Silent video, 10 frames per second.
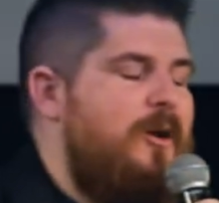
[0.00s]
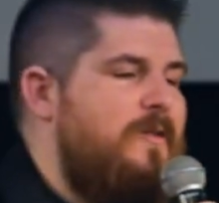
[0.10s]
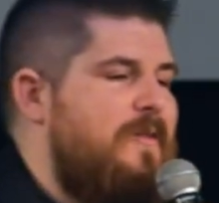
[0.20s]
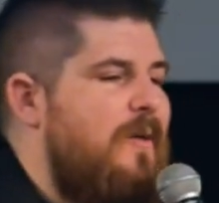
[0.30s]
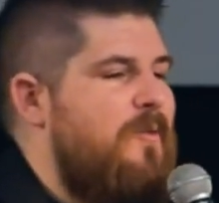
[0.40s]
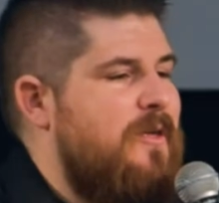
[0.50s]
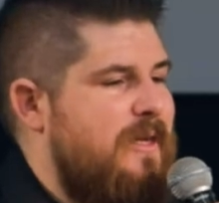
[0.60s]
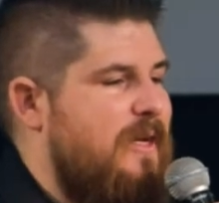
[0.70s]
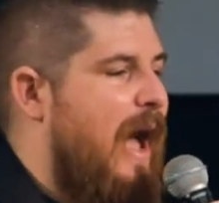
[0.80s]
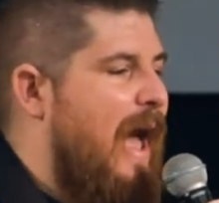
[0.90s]
me all the time
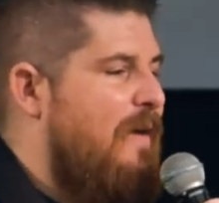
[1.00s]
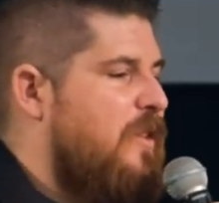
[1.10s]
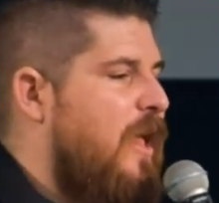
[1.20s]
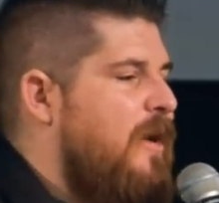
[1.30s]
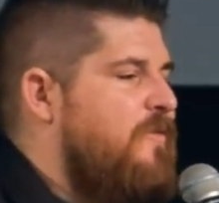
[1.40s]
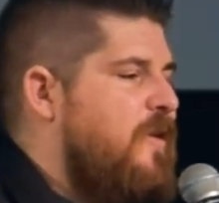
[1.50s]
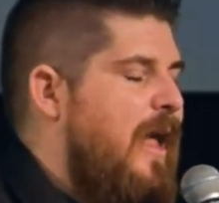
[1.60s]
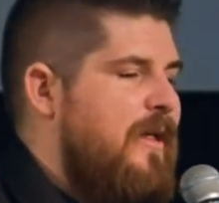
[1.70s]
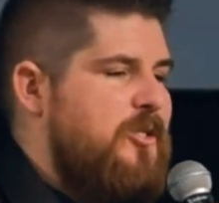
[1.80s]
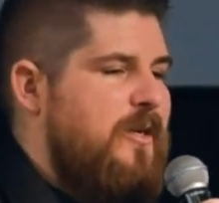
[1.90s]
because I, I have a lot of
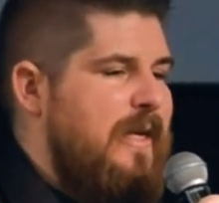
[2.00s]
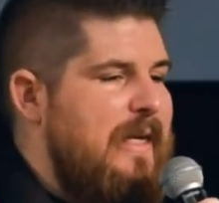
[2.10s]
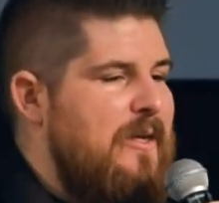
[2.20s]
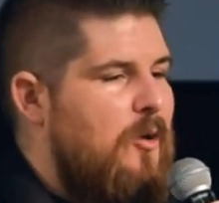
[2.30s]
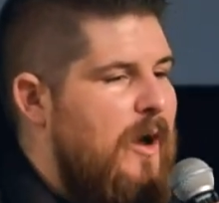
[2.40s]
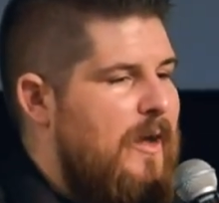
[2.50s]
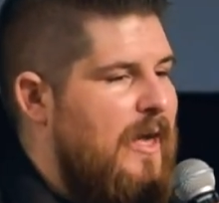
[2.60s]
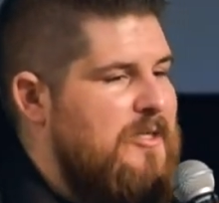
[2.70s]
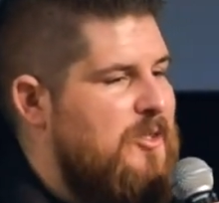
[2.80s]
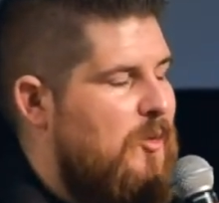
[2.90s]
knowledge on eating right
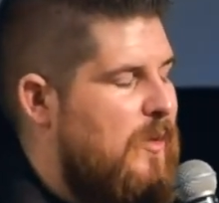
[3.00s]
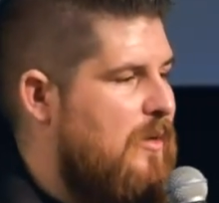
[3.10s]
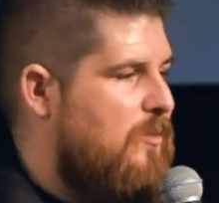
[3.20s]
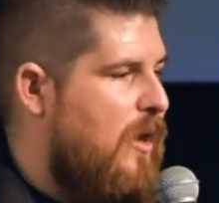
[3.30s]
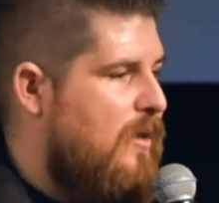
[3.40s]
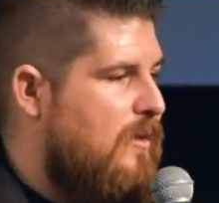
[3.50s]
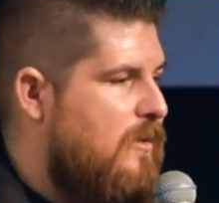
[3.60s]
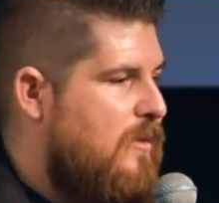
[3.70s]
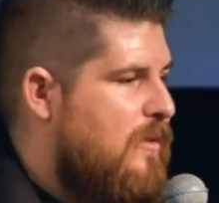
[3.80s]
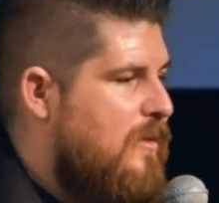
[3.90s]
i just don't eat right
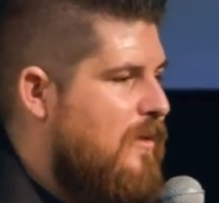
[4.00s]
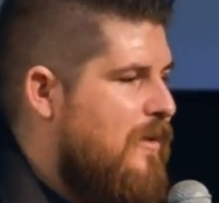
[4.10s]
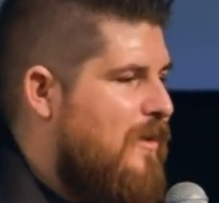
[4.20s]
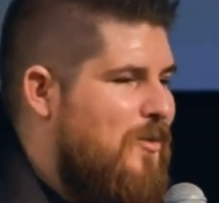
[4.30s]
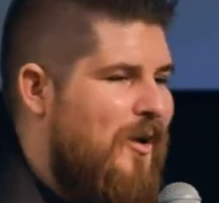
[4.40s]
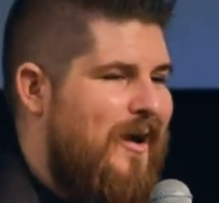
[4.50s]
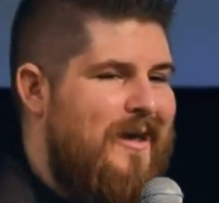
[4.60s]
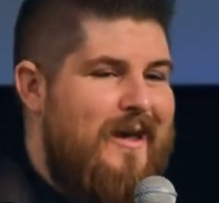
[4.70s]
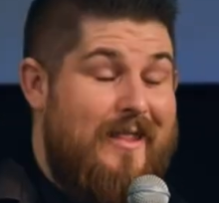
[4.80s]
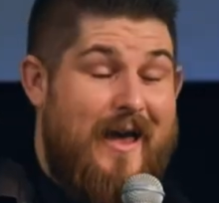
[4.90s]

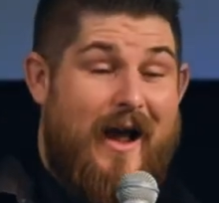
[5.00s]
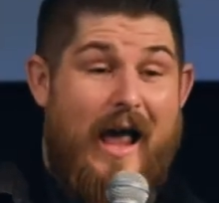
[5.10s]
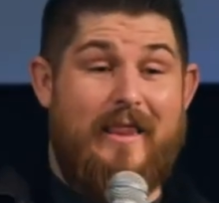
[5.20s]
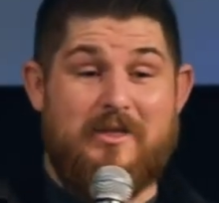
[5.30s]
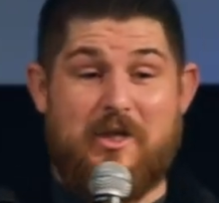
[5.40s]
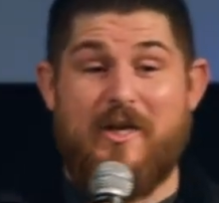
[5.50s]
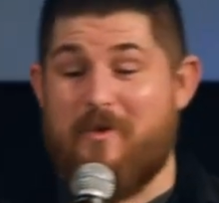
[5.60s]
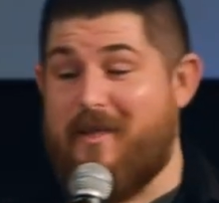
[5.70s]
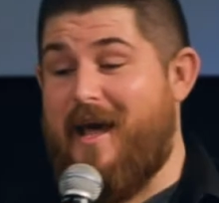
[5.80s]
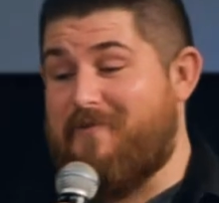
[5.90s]
right like i
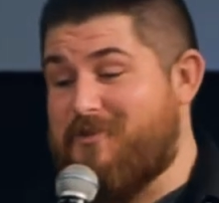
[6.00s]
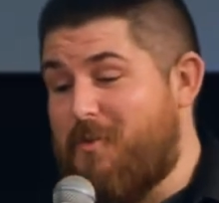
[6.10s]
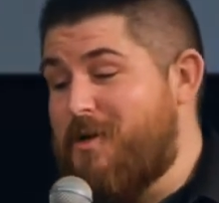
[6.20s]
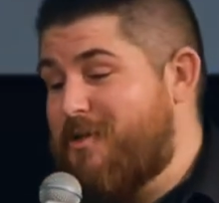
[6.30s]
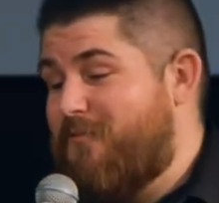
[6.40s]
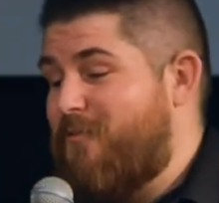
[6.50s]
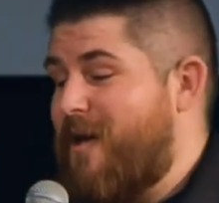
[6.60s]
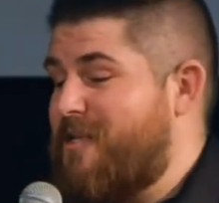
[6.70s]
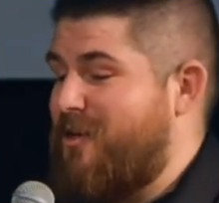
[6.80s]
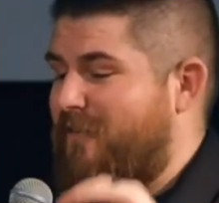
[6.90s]
legitimately have so much
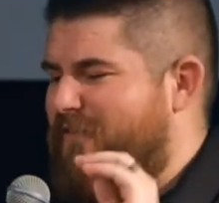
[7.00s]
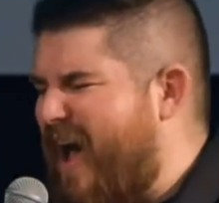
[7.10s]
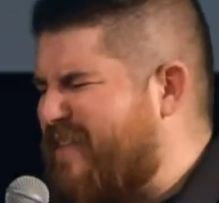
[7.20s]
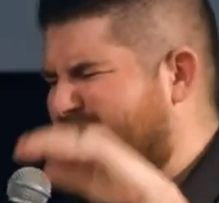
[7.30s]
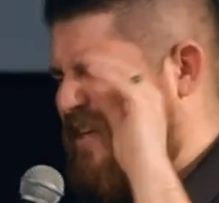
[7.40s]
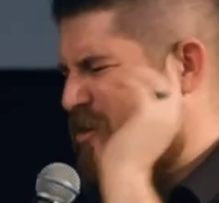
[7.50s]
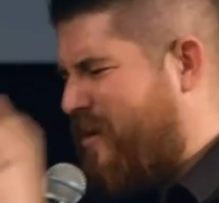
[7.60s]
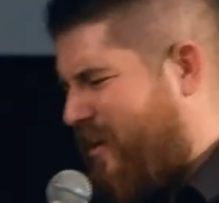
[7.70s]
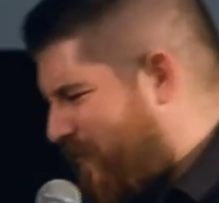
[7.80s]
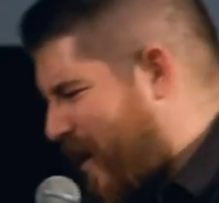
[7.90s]
information on fasting
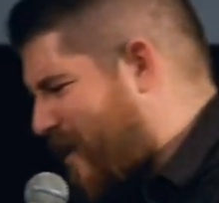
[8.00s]
intermittent